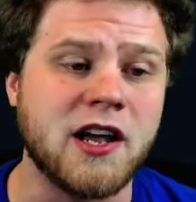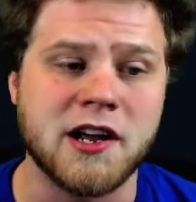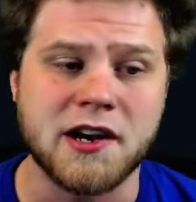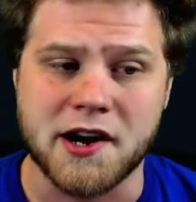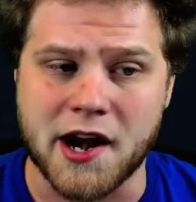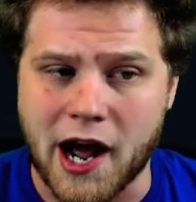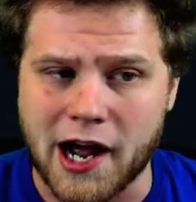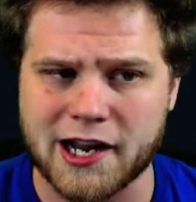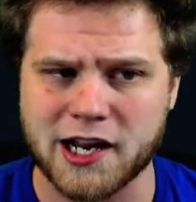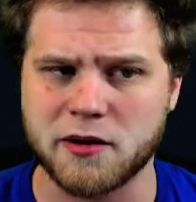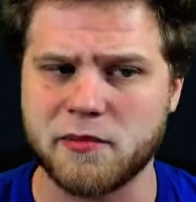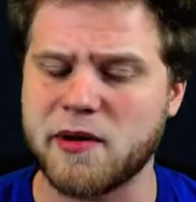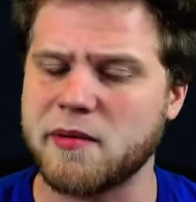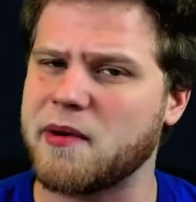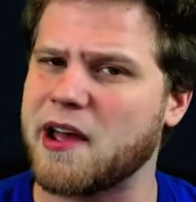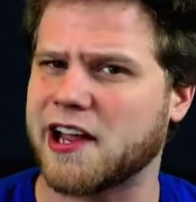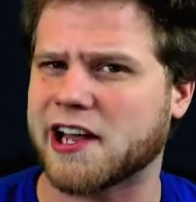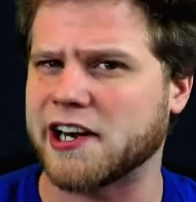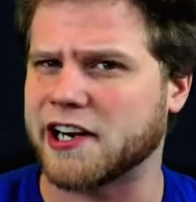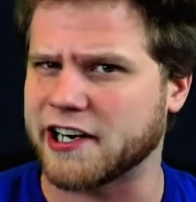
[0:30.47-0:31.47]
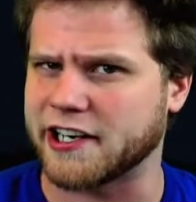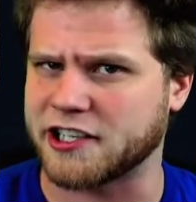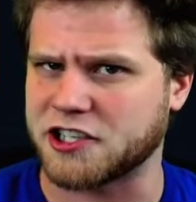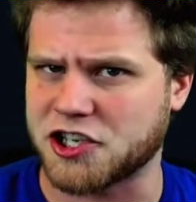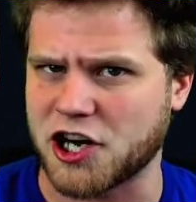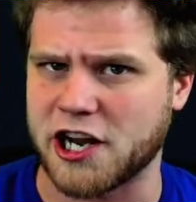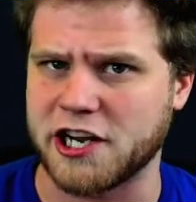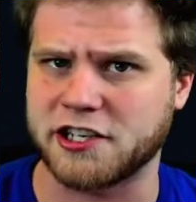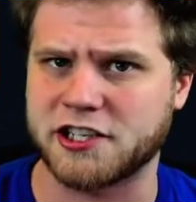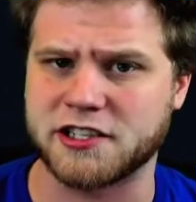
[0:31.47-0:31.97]
Not going to be making any
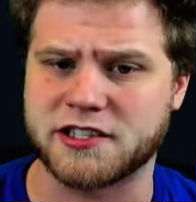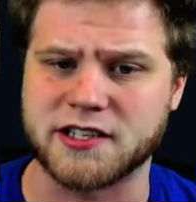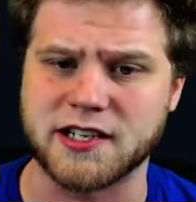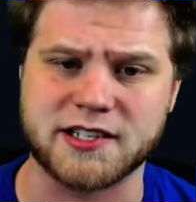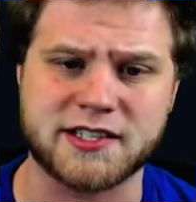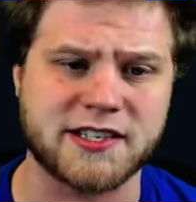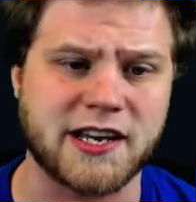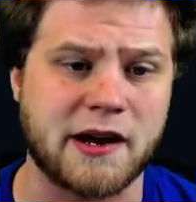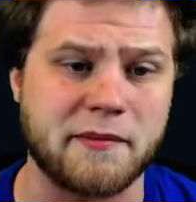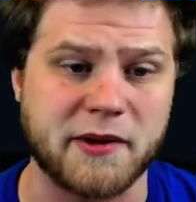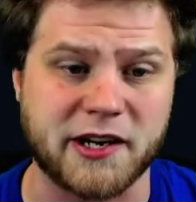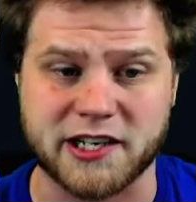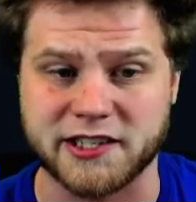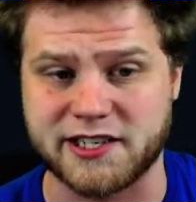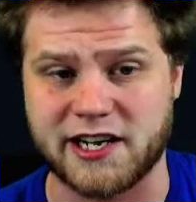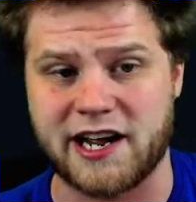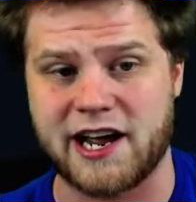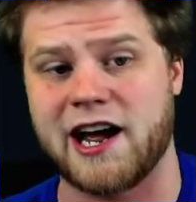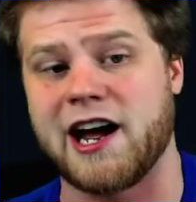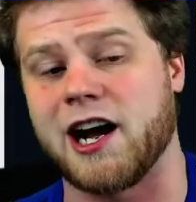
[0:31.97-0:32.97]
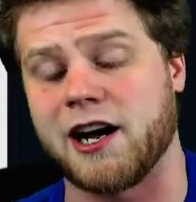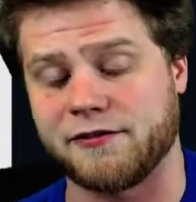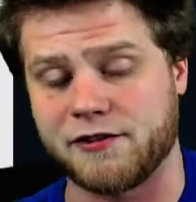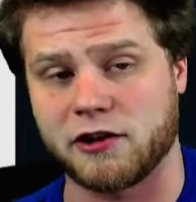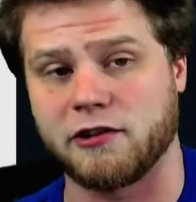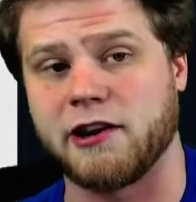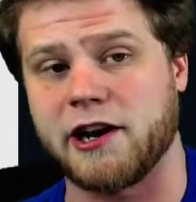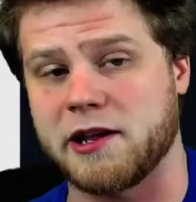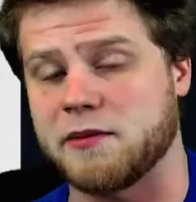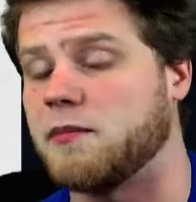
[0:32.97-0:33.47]
changes this time because I have
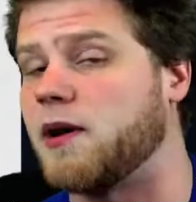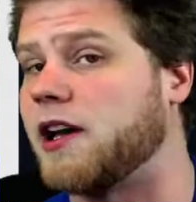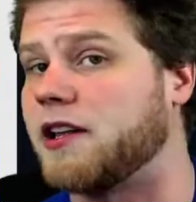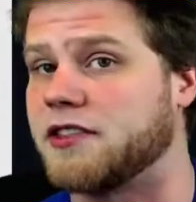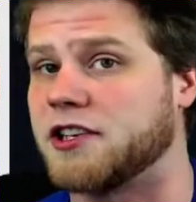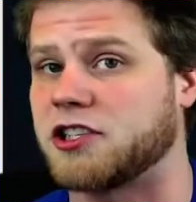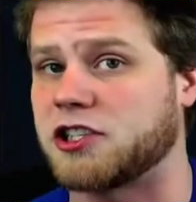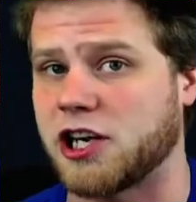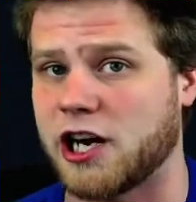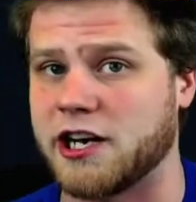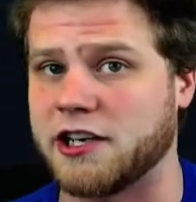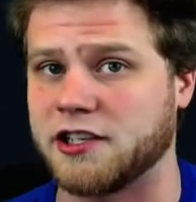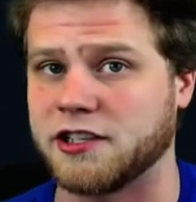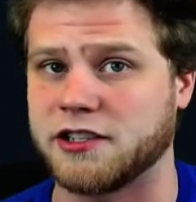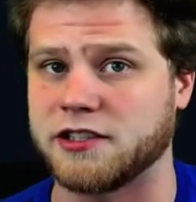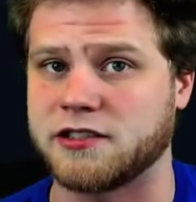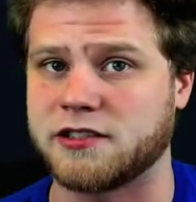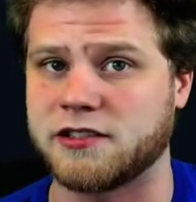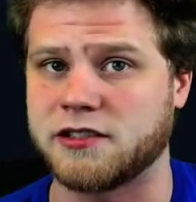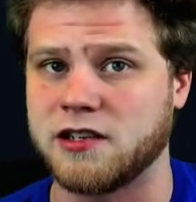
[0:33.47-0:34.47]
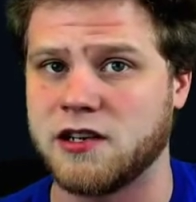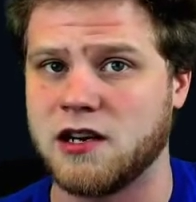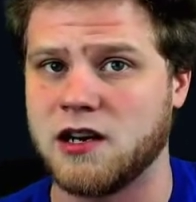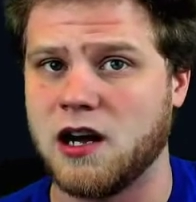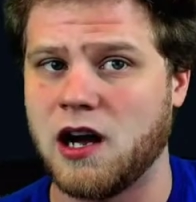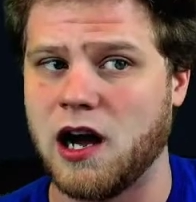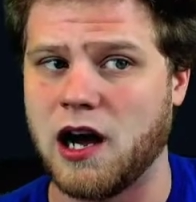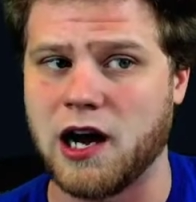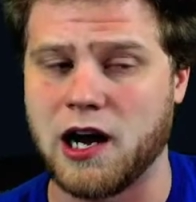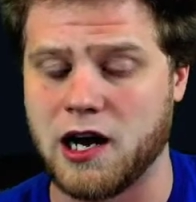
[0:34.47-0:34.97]
already made the changes
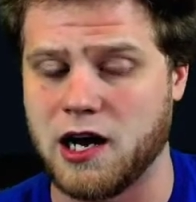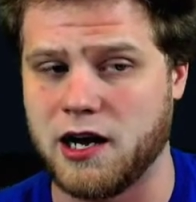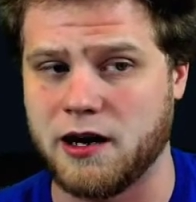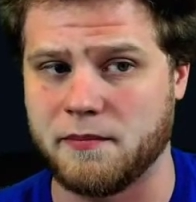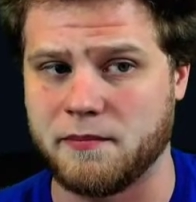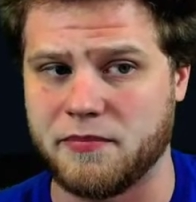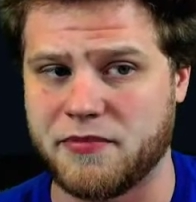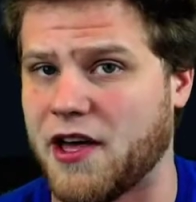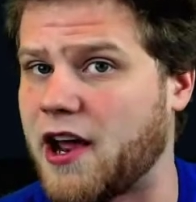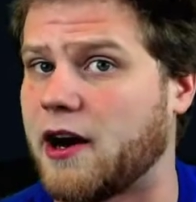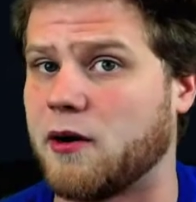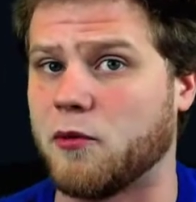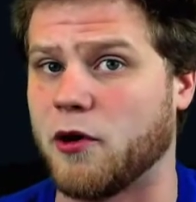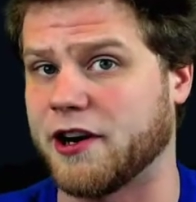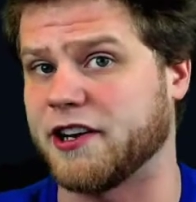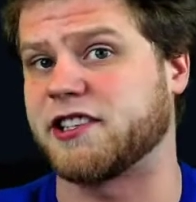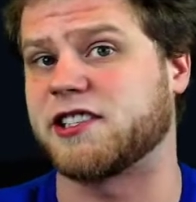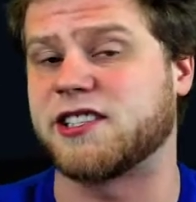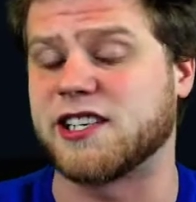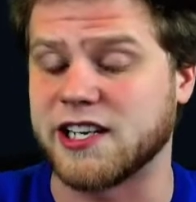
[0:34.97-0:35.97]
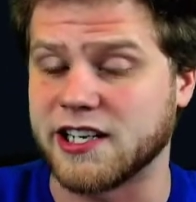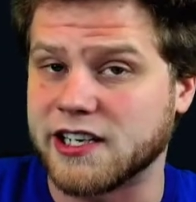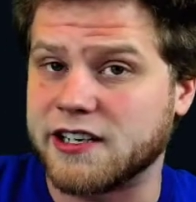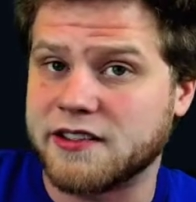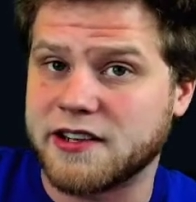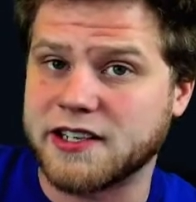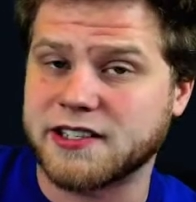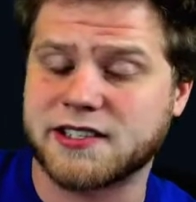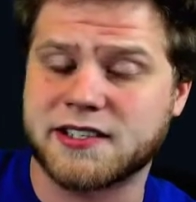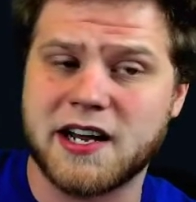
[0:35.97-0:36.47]
that I want to see in
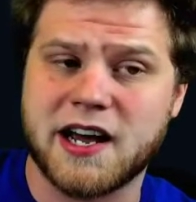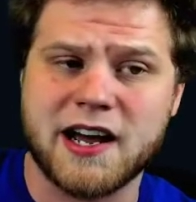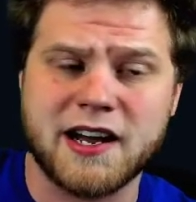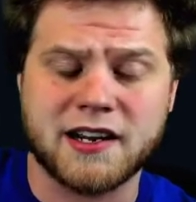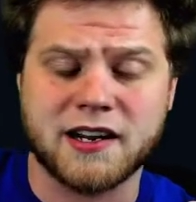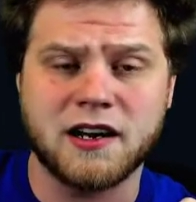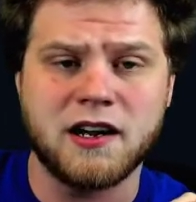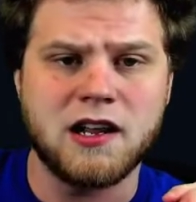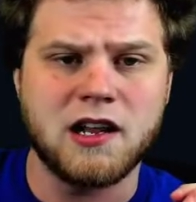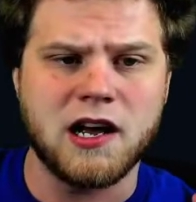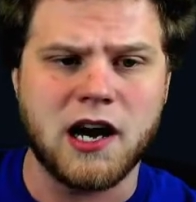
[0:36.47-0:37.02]
this deck.